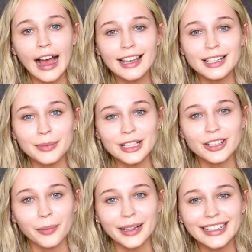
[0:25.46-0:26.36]
I did a bit of
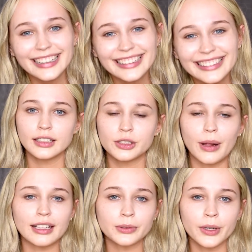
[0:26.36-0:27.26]
shopping. So
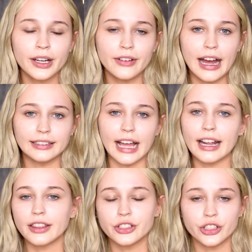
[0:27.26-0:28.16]
while I was walking around
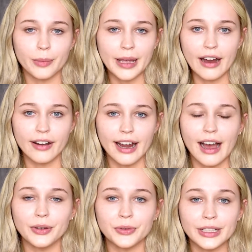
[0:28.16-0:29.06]
like the shop area,
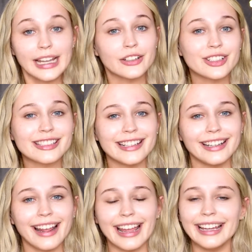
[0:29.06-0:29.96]
I was really
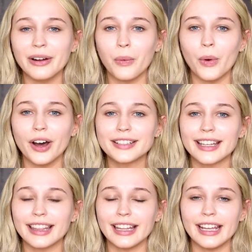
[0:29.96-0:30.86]
interested in what
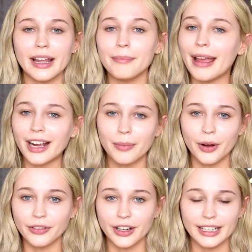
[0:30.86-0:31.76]
the makeup
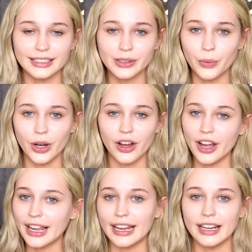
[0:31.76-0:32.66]
offerings were
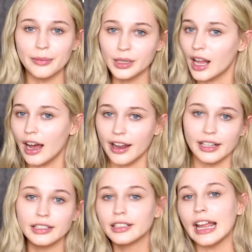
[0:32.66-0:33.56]
in
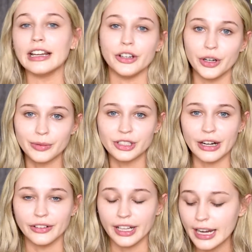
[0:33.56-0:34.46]
Milan and Europe
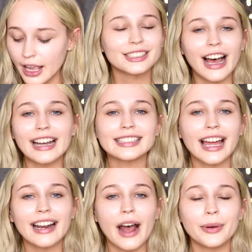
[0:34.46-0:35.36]
generally. So I
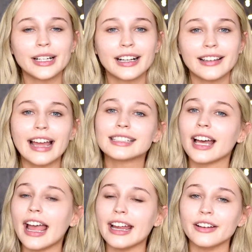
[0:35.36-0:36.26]
decided I would collect
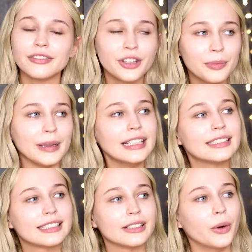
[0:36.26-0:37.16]
a few
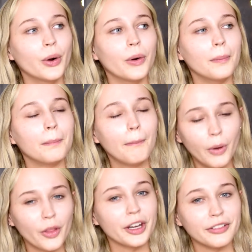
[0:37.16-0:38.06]
bits, or
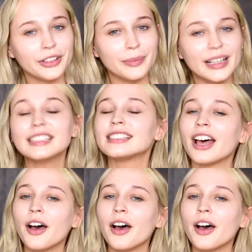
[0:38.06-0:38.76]
more than a few bits,